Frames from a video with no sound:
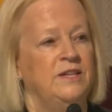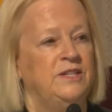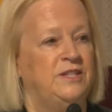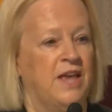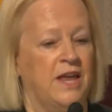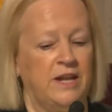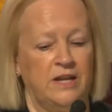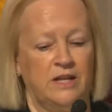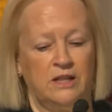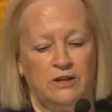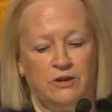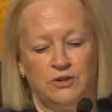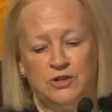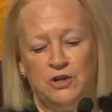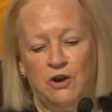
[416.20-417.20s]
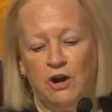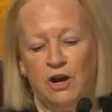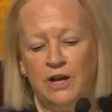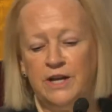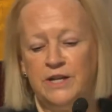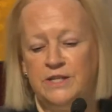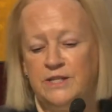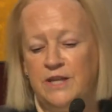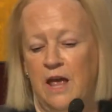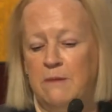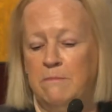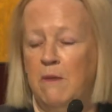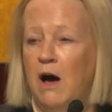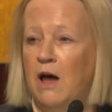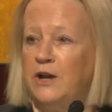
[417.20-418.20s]
setting clear targets
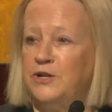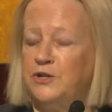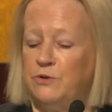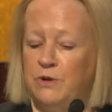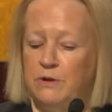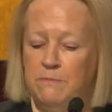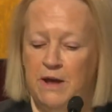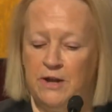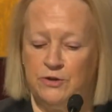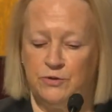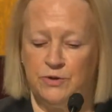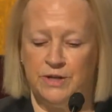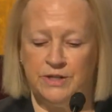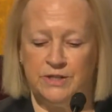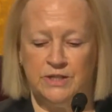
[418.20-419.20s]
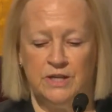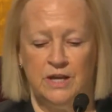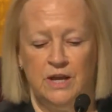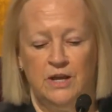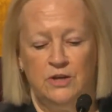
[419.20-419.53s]
and monitoring metrics